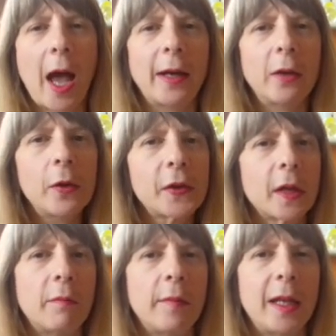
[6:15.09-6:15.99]
And it
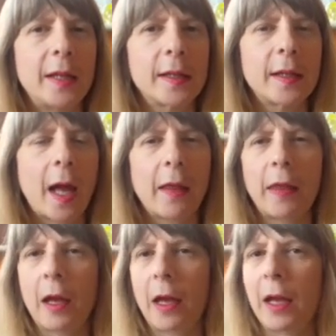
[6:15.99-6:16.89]
also means that
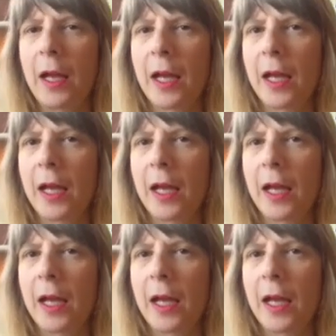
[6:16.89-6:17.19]
there